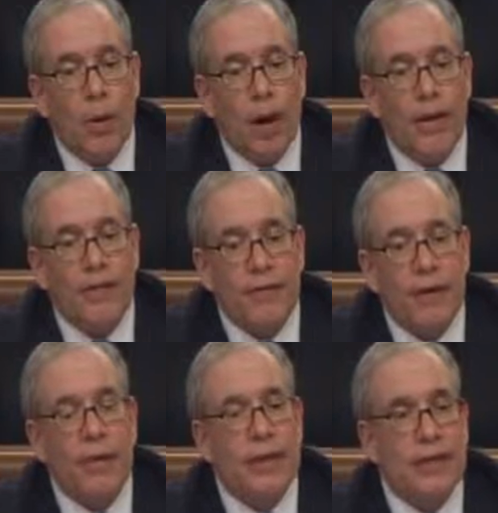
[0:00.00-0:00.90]
At the
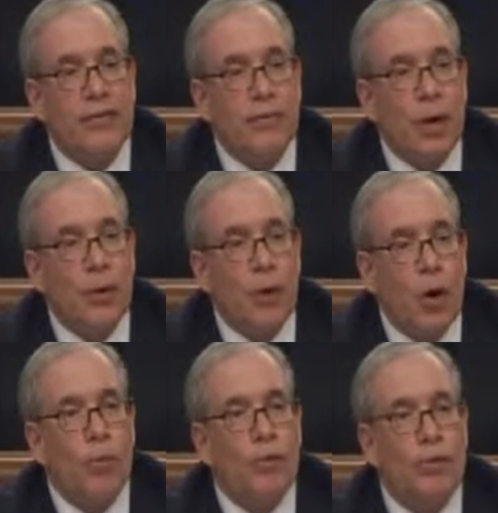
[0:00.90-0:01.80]
very least, I would
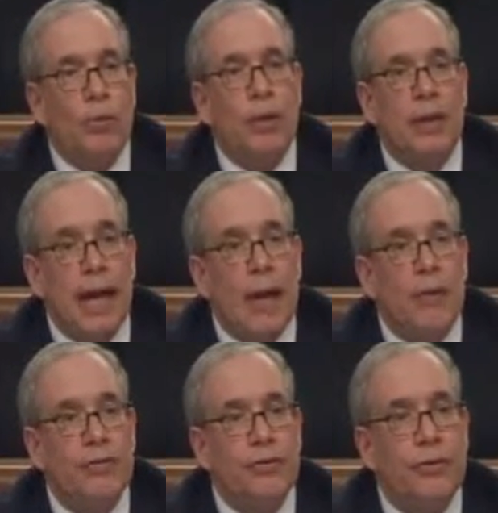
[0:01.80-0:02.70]
hope that you would
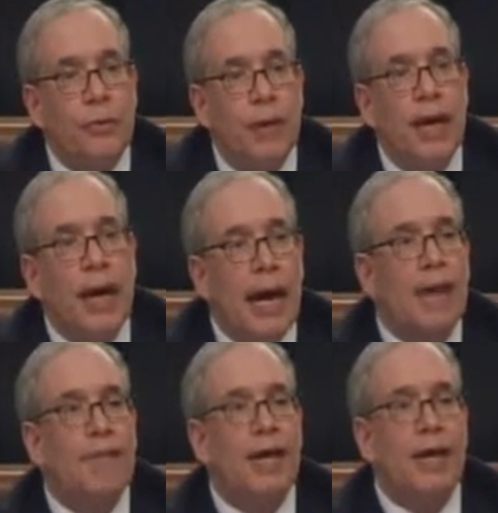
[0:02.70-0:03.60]
allow us to
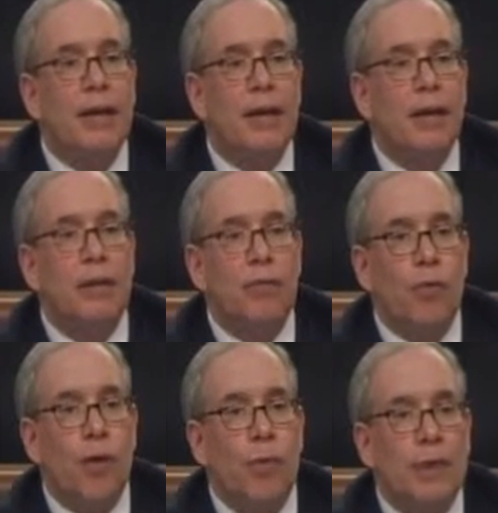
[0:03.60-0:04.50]
have that
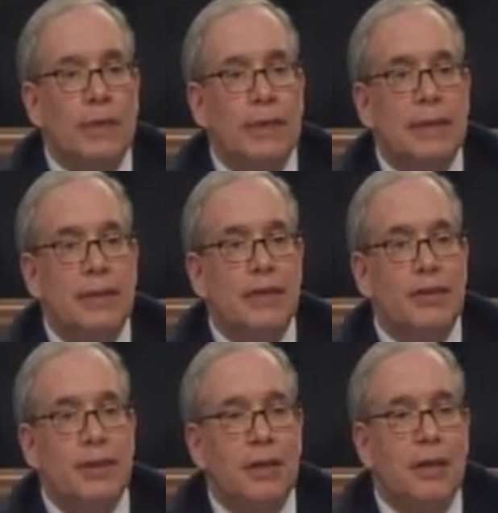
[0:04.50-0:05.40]
robust
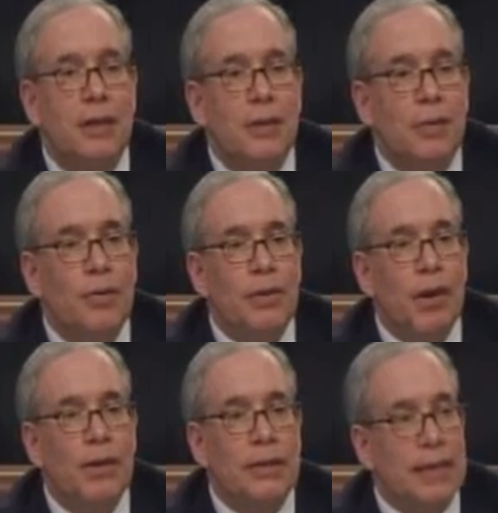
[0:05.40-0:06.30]
discussion within
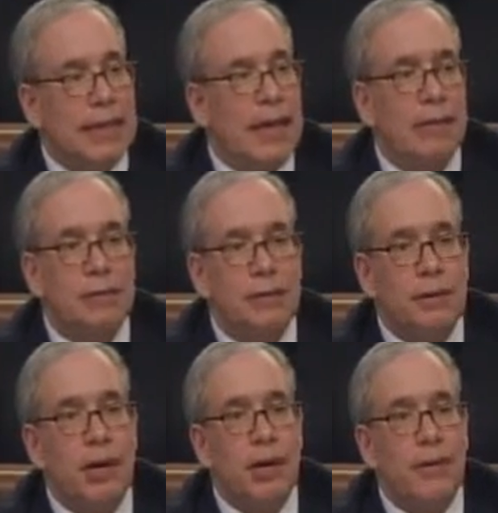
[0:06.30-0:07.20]
our city council
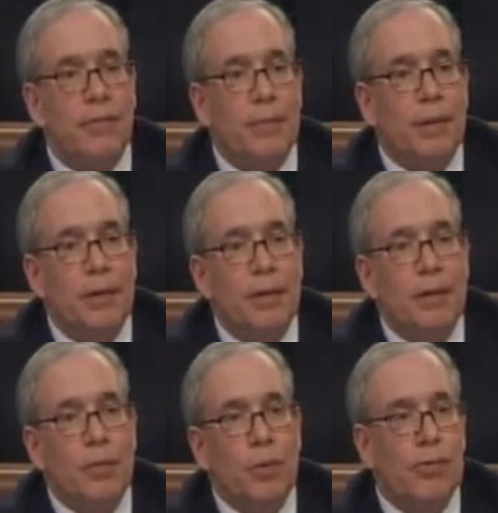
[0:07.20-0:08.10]
and our government,
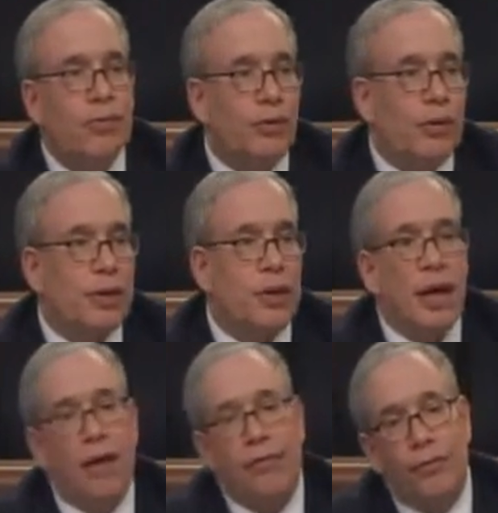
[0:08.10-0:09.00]
whether it's
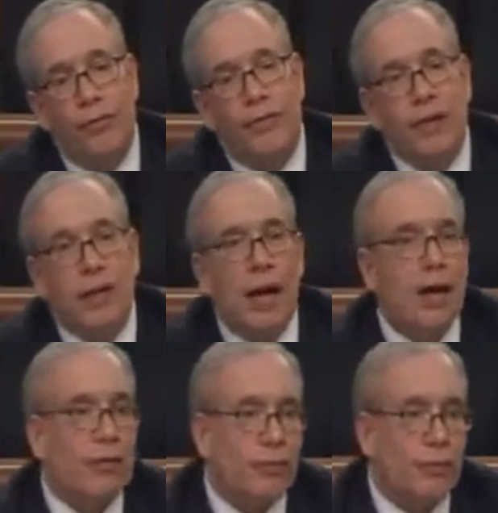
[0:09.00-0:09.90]
$13 or
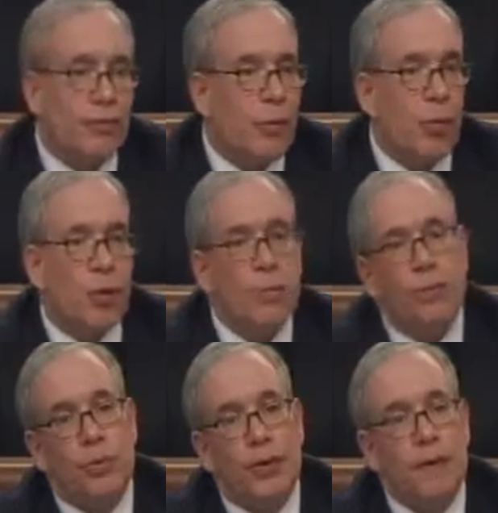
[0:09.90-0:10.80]
$15 or somewhere in
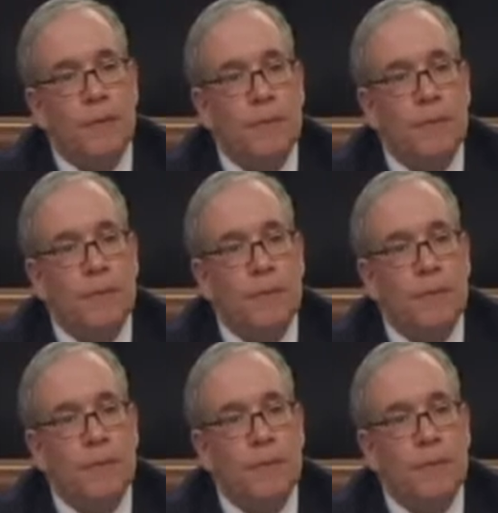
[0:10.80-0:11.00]
between.